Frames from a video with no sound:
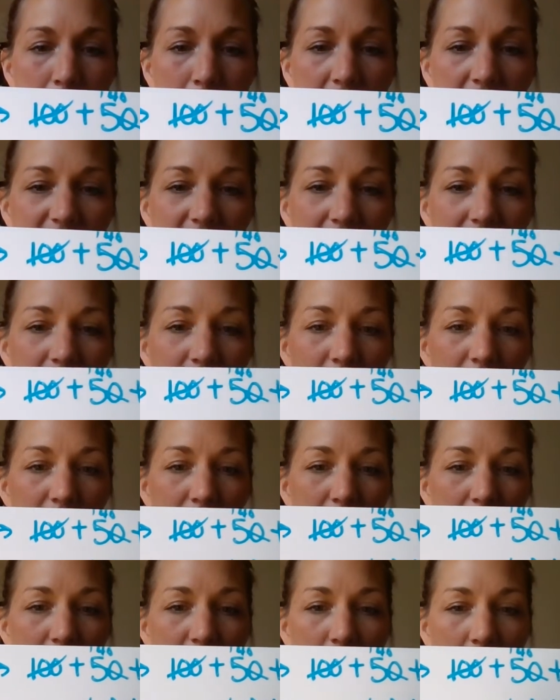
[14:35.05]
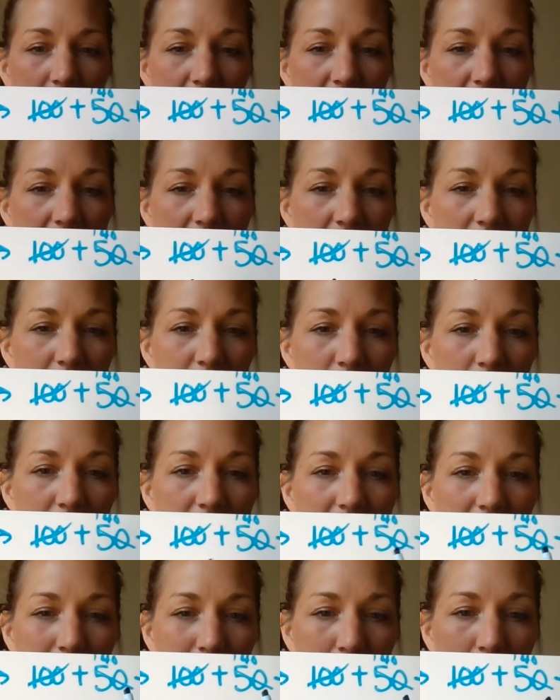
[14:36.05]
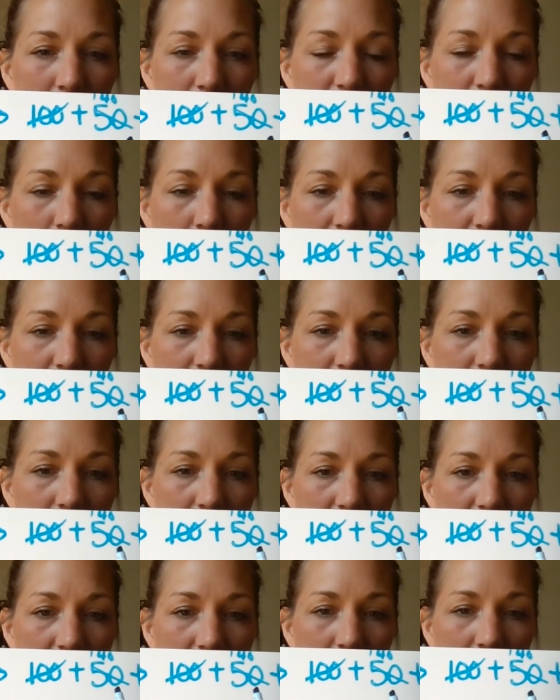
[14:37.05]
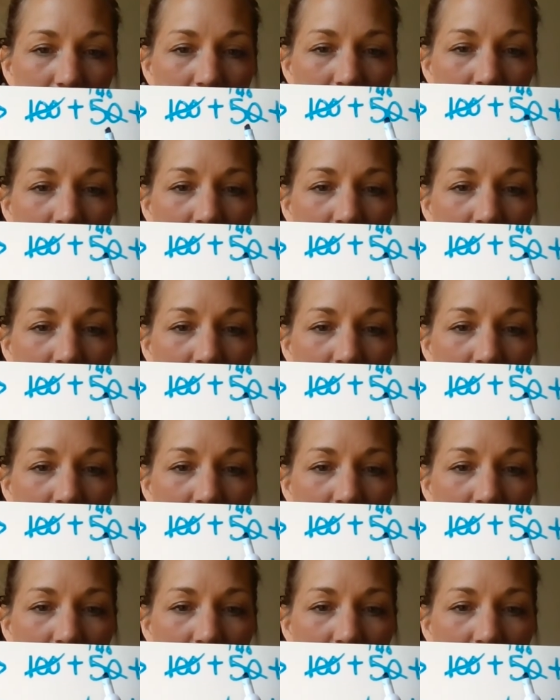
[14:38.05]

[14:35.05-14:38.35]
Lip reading: because I took that 100 and moved it over to there.